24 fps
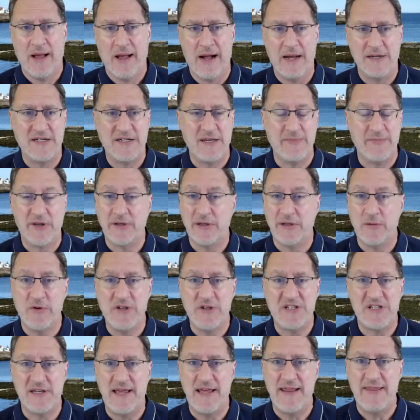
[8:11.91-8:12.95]
Typically, we
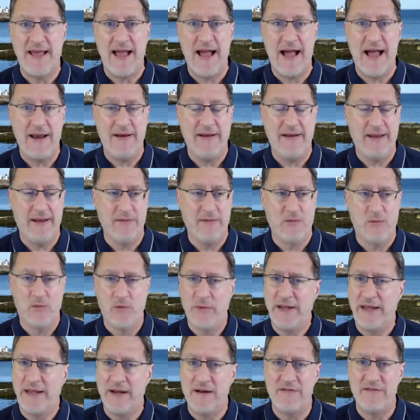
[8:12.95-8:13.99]
see that when we
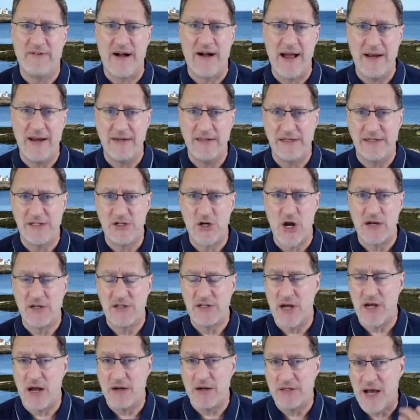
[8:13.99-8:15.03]
get invited to
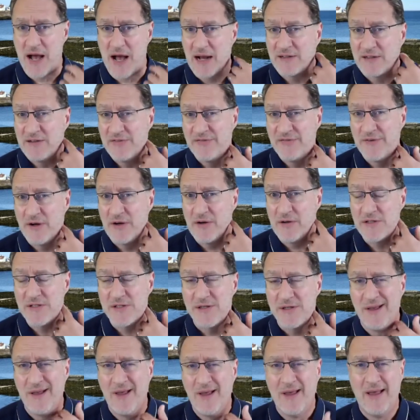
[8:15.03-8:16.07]
talk to
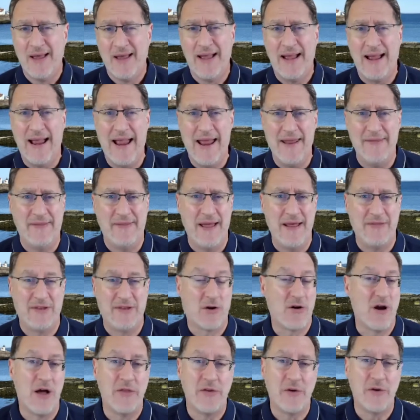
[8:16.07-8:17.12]
folks, and then there
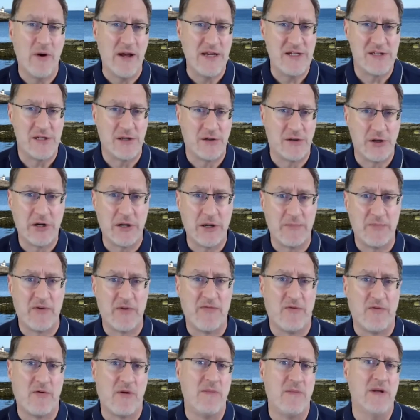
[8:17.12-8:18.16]
are other ways to look at
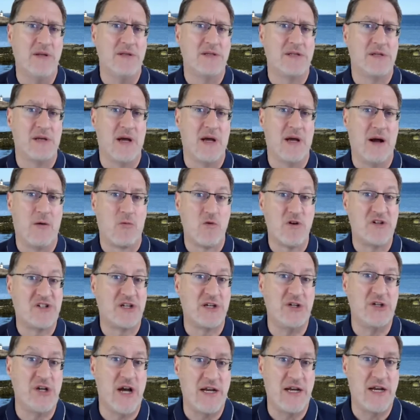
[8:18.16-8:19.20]
performance. Risk
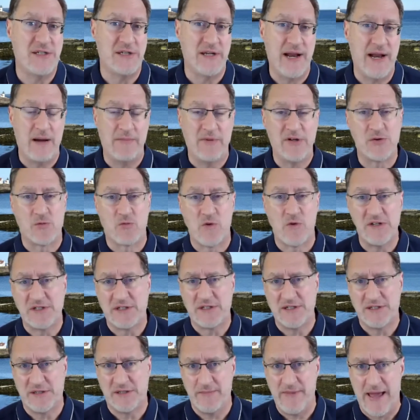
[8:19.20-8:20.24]
adjusted, how much risk
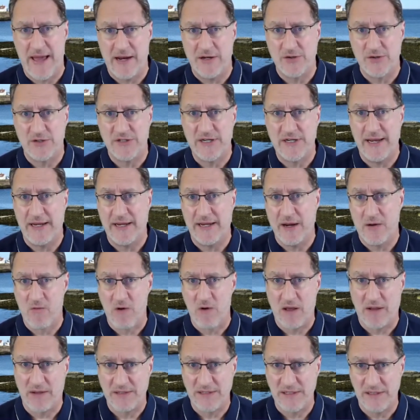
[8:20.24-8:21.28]
is the manager taking
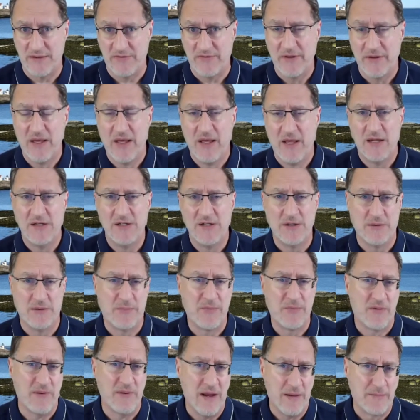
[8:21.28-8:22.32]
relative to
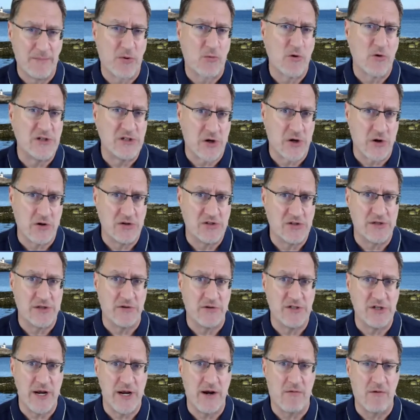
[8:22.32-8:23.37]
the returns they're
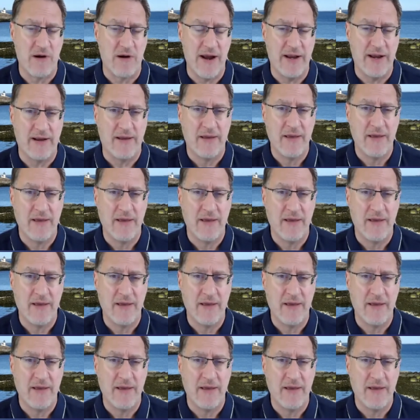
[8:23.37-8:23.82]
generating?